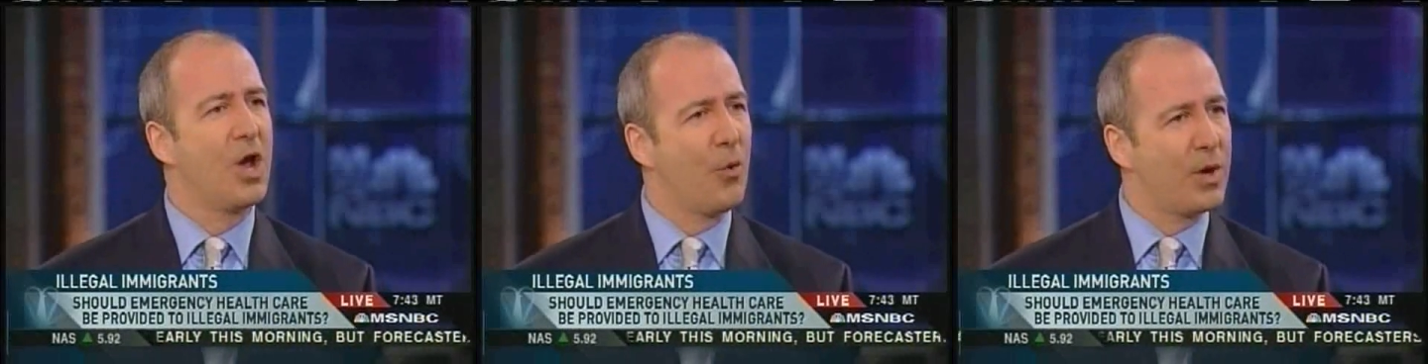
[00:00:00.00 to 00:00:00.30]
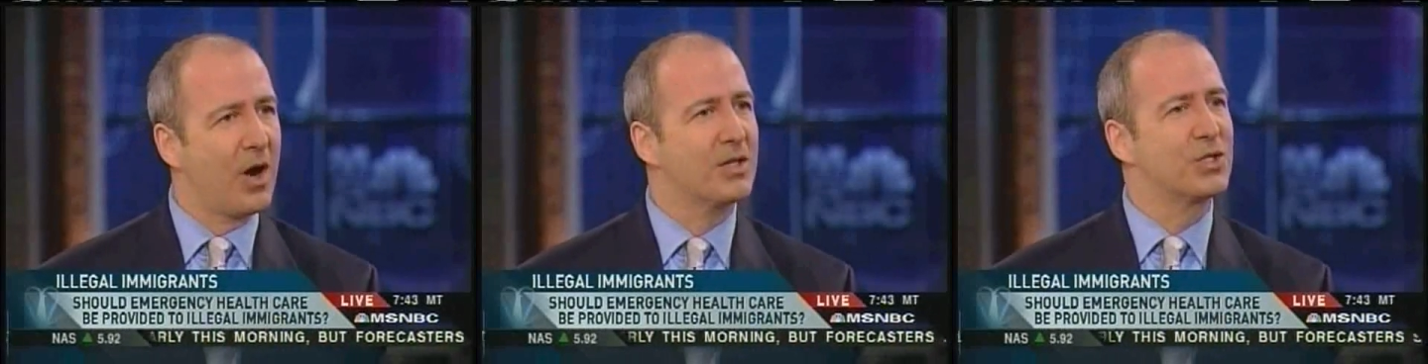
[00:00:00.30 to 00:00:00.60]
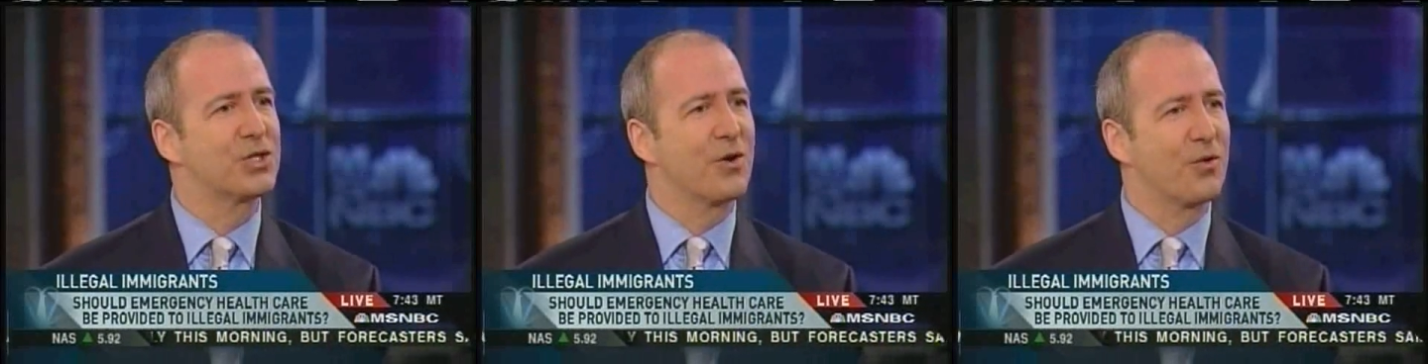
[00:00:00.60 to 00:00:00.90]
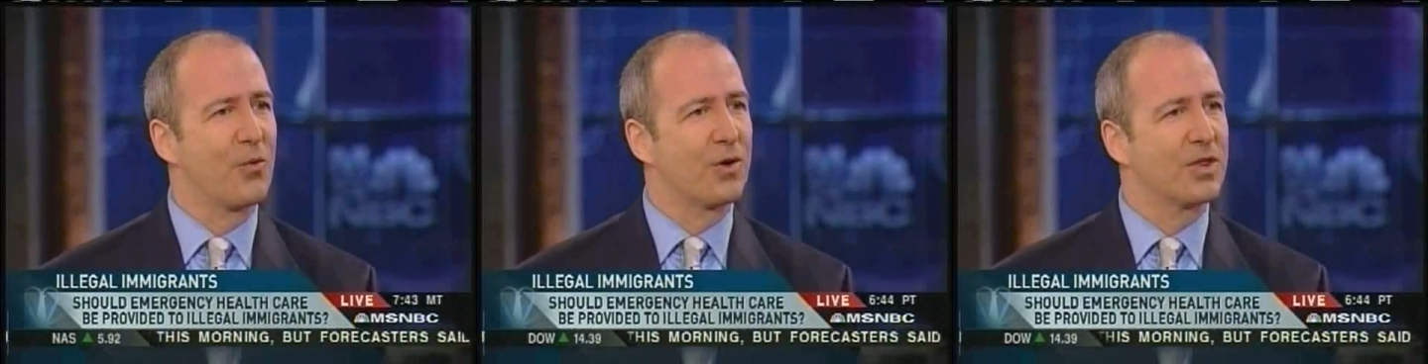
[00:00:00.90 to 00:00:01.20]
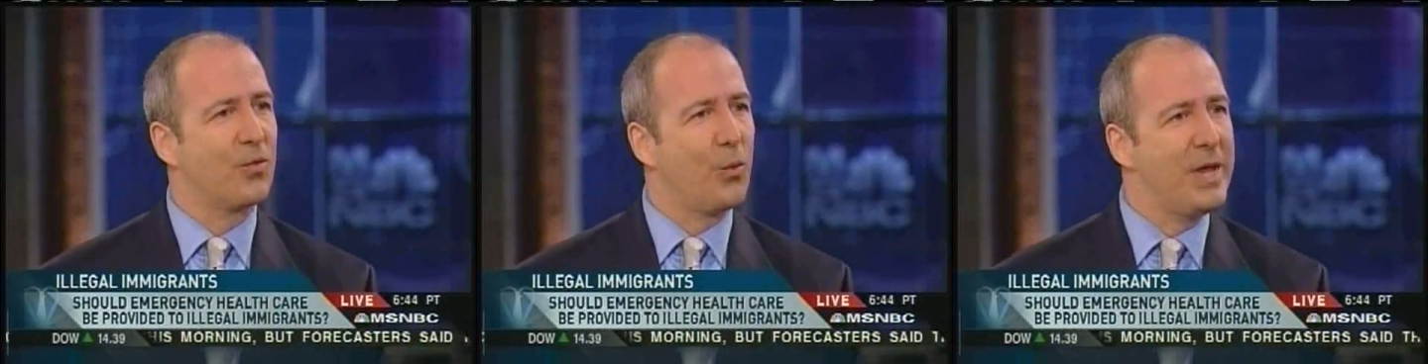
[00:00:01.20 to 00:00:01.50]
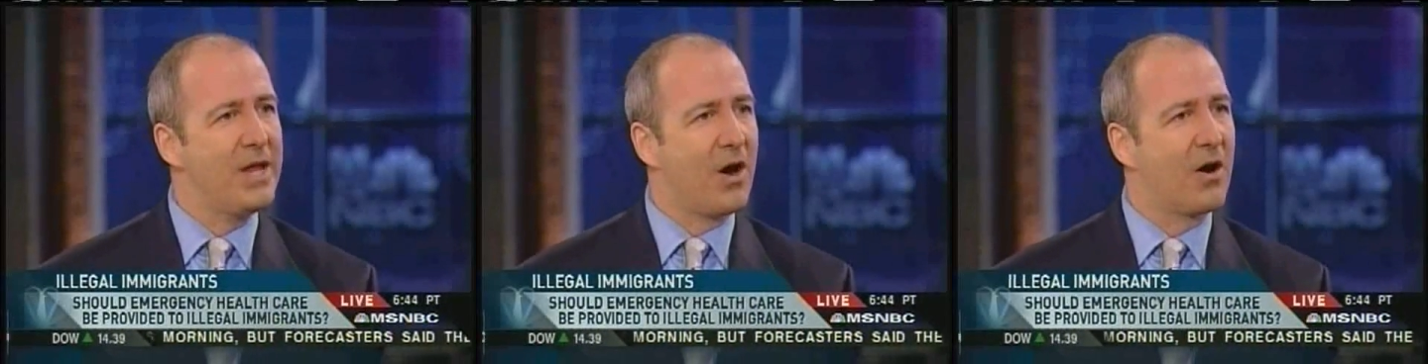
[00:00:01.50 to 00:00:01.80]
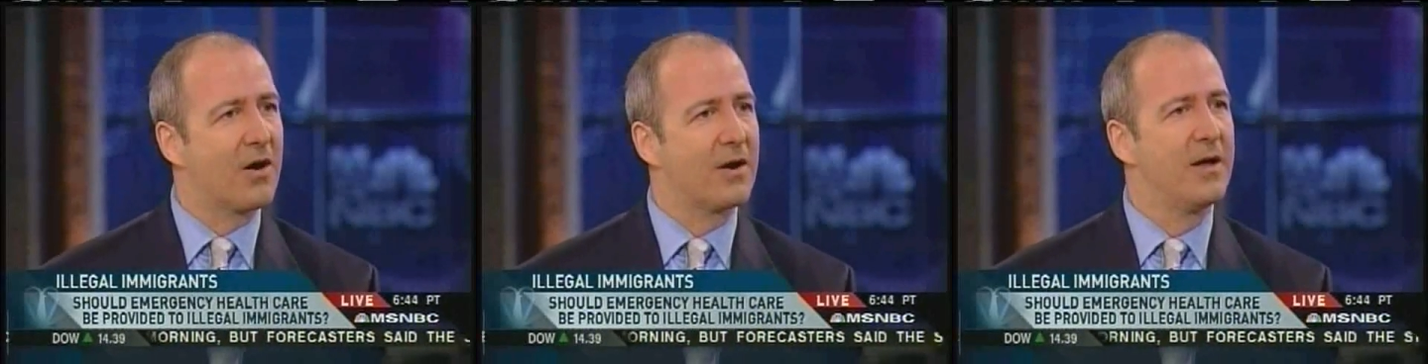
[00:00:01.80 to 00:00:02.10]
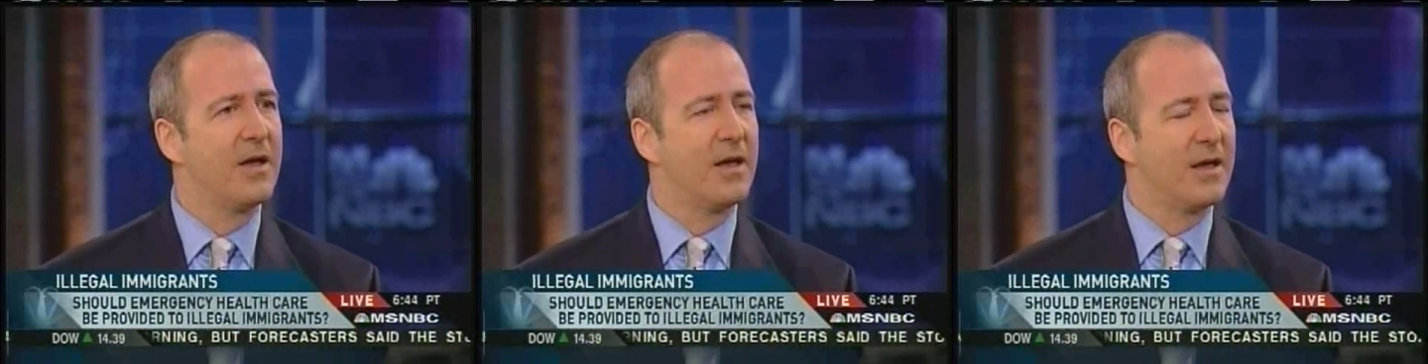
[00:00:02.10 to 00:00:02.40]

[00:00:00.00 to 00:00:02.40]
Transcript: We ought to show the world that we are